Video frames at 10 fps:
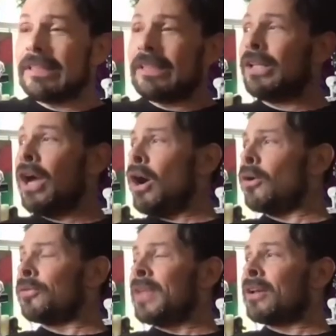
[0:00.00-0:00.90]
no,
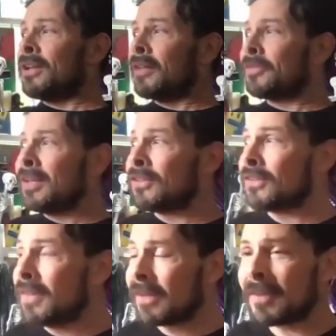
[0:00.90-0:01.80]
thank good.
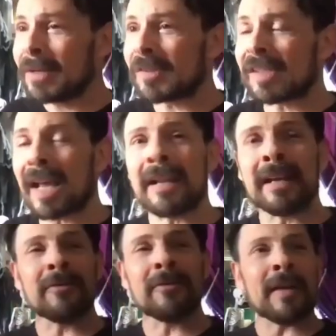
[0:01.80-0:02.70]
Nothing upsetting.
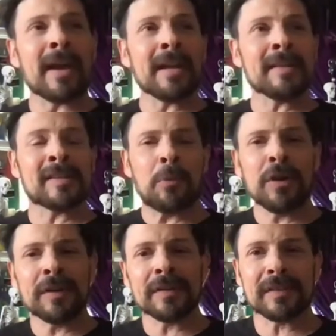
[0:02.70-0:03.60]
I've had
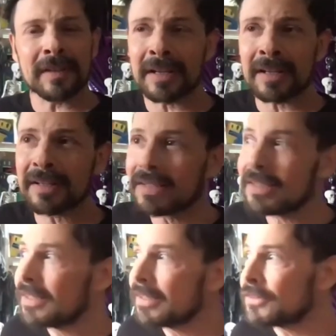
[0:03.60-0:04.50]
someone
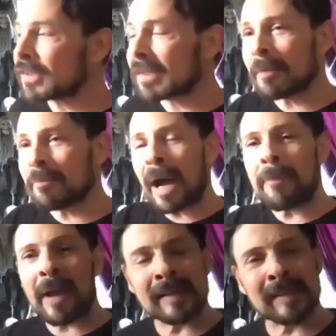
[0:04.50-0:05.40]
just like
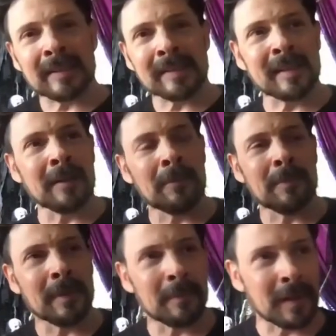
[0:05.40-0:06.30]
bypass it and send
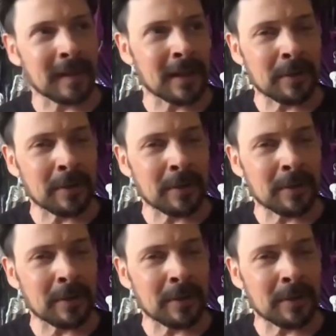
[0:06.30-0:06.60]
a letter to my